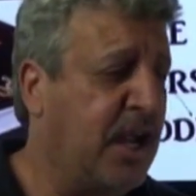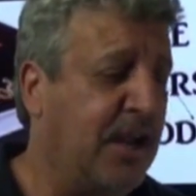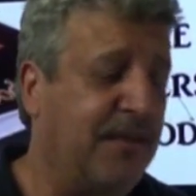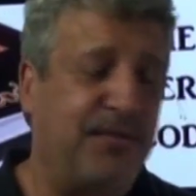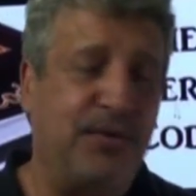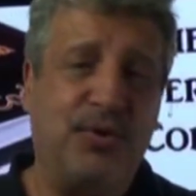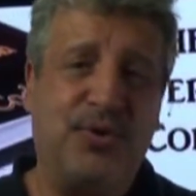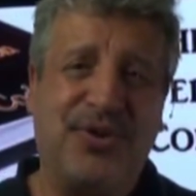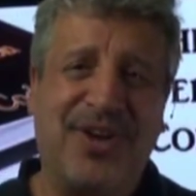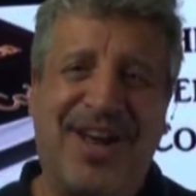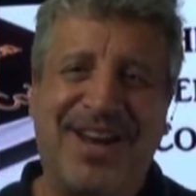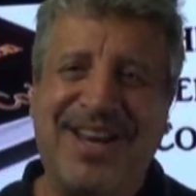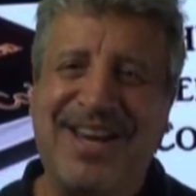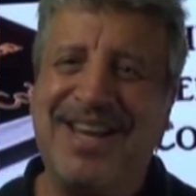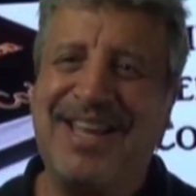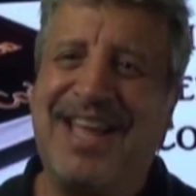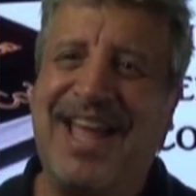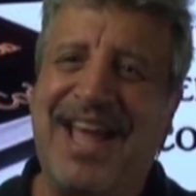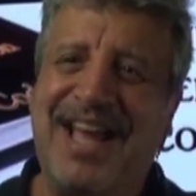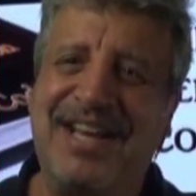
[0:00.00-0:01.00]
If you do not
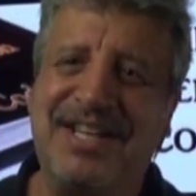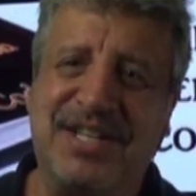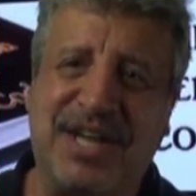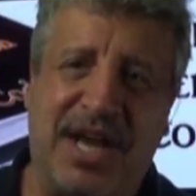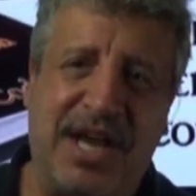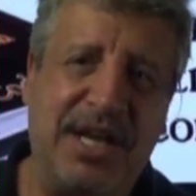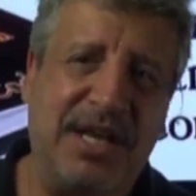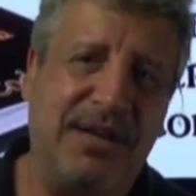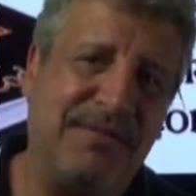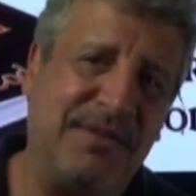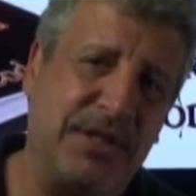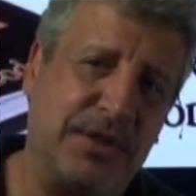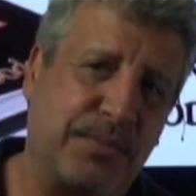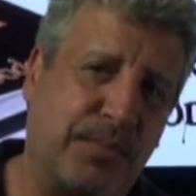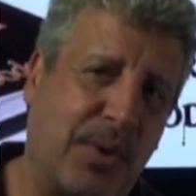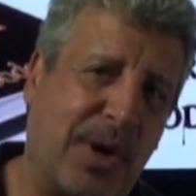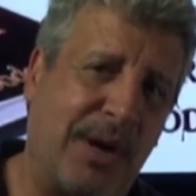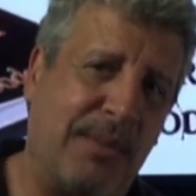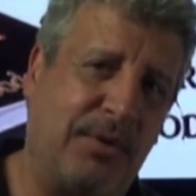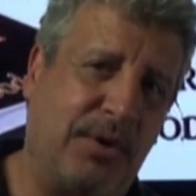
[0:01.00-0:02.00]
engage any of these
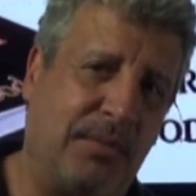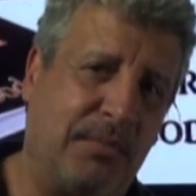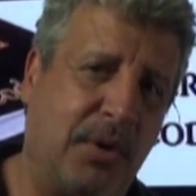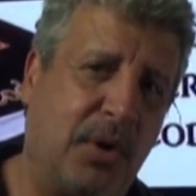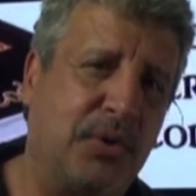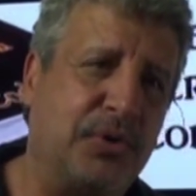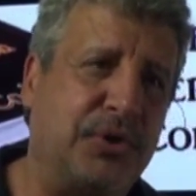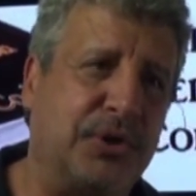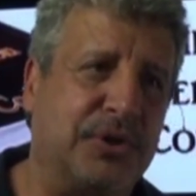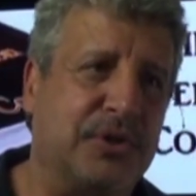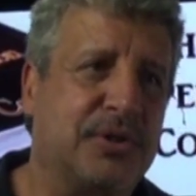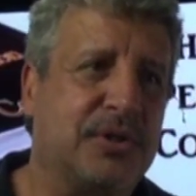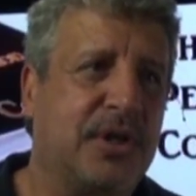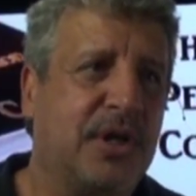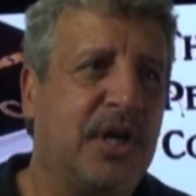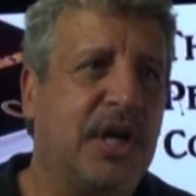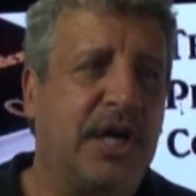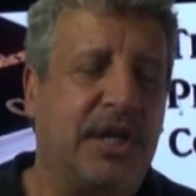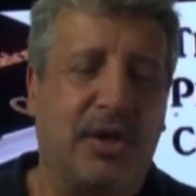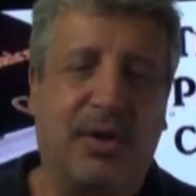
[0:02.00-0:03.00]
primal emotions,
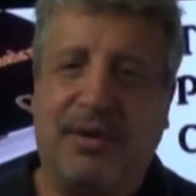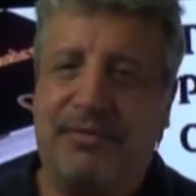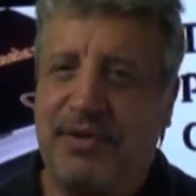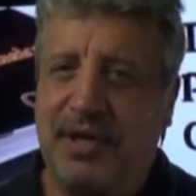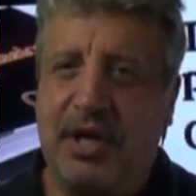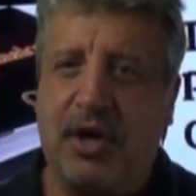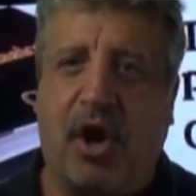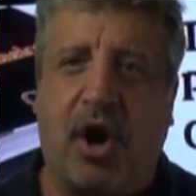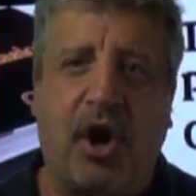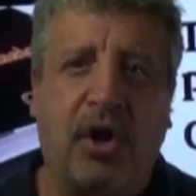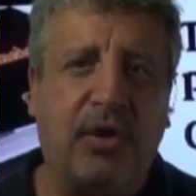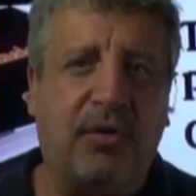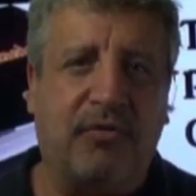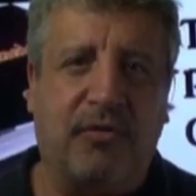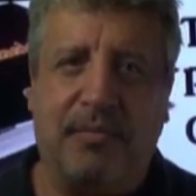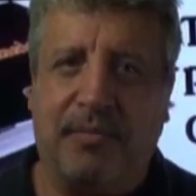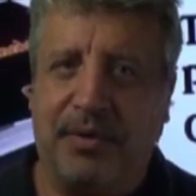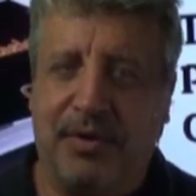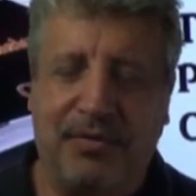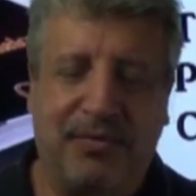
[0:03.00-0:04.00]
and you don't have to get all of
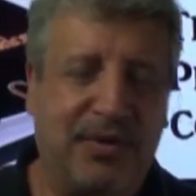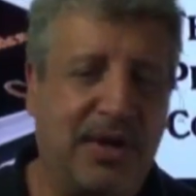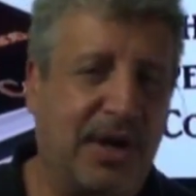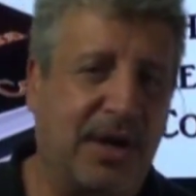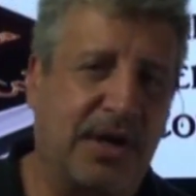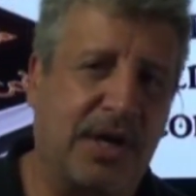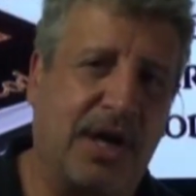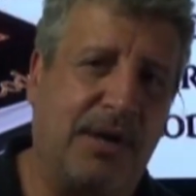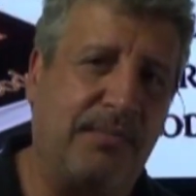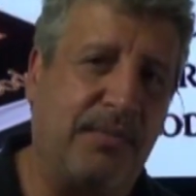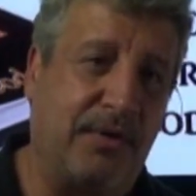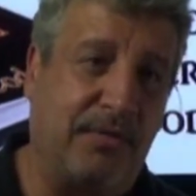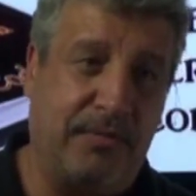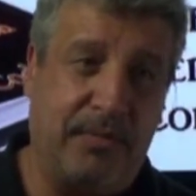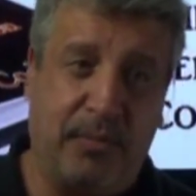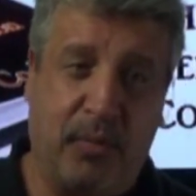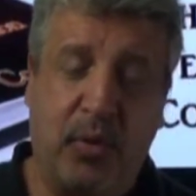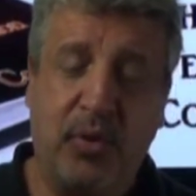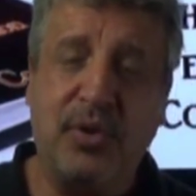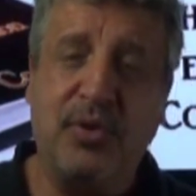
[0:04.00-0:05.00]
them, but you get a couple of
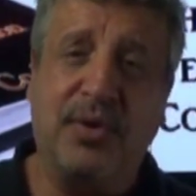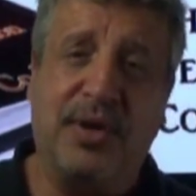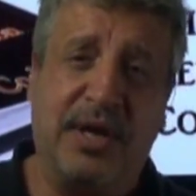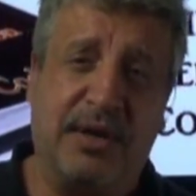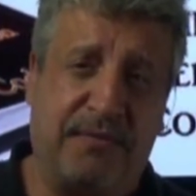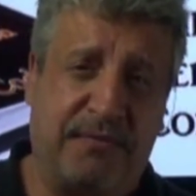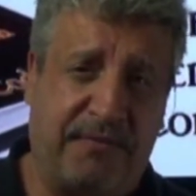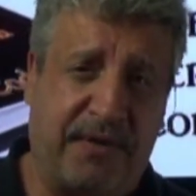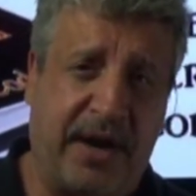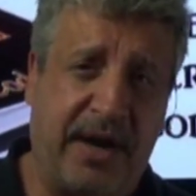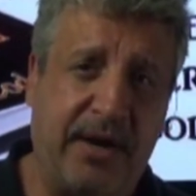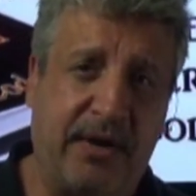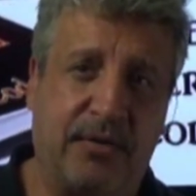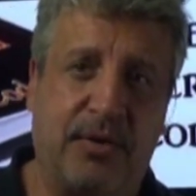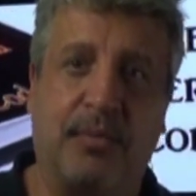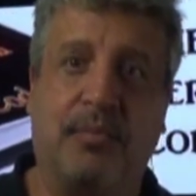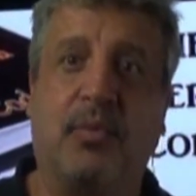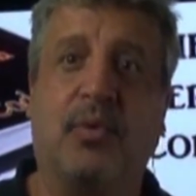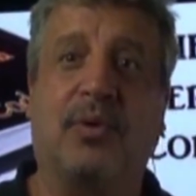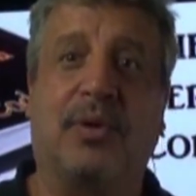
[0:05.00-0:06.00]
them, the more you get
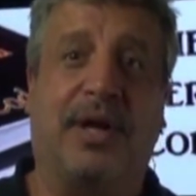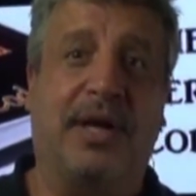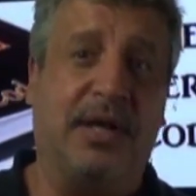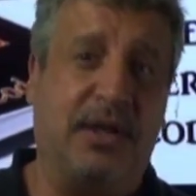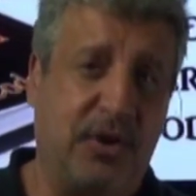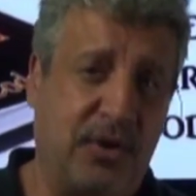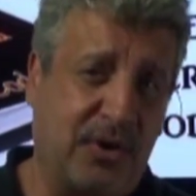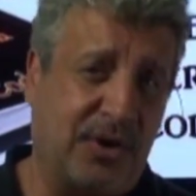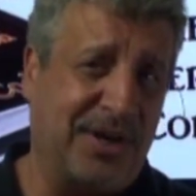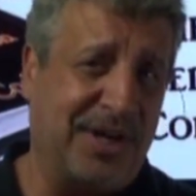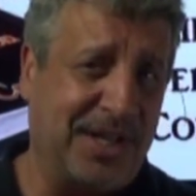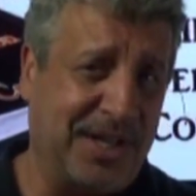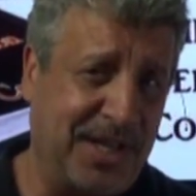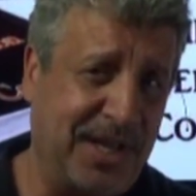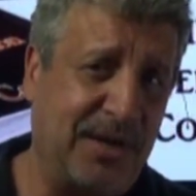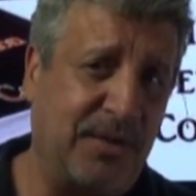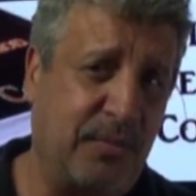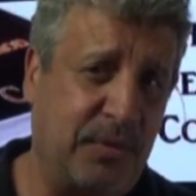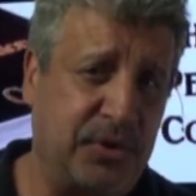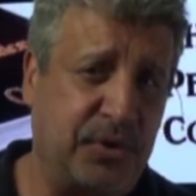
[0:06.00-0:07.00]
fired, the more likely you're going to
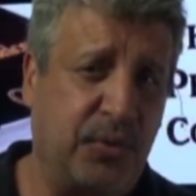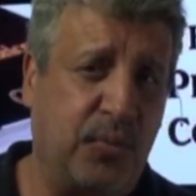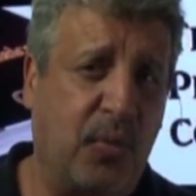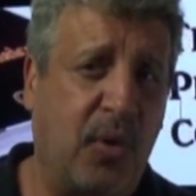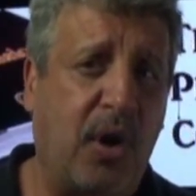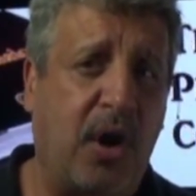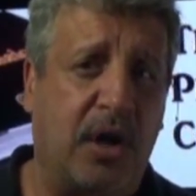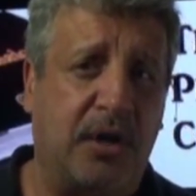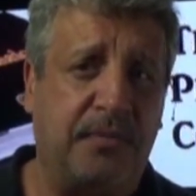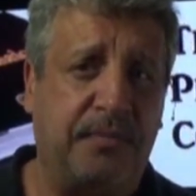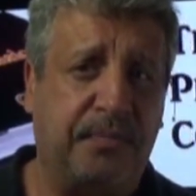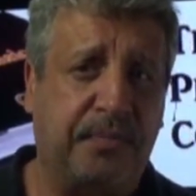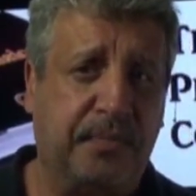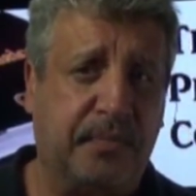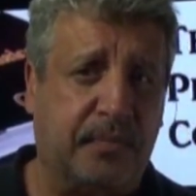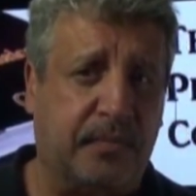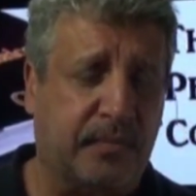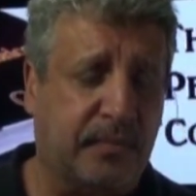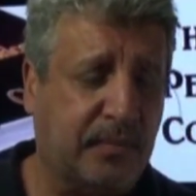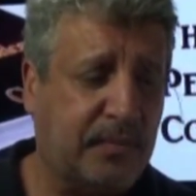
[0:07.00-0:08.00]
get what you want,
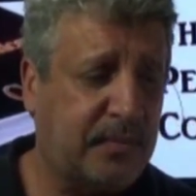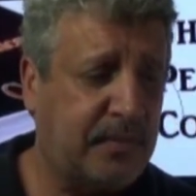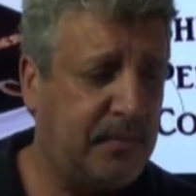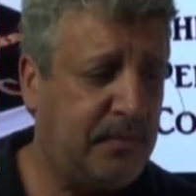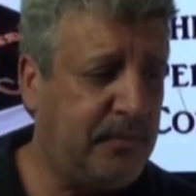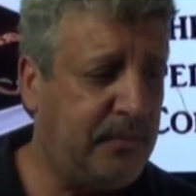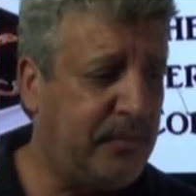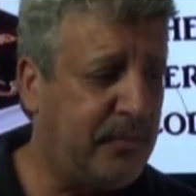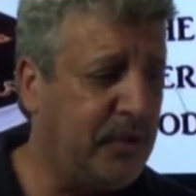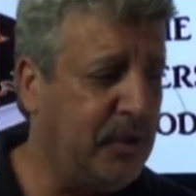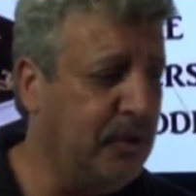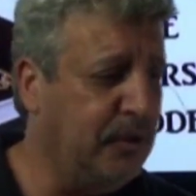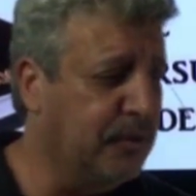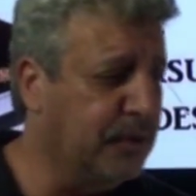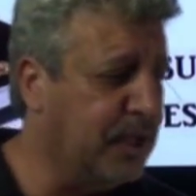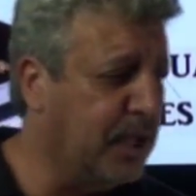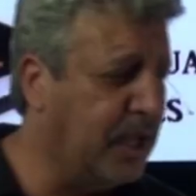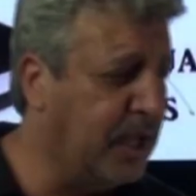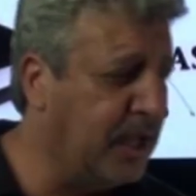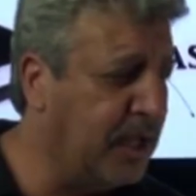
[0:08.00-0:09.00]

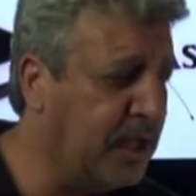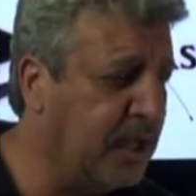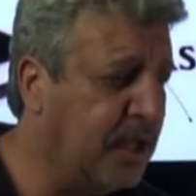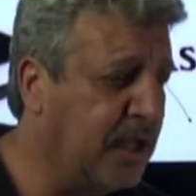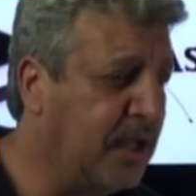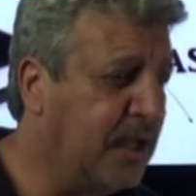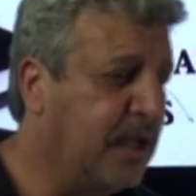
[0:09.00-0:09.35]
okay?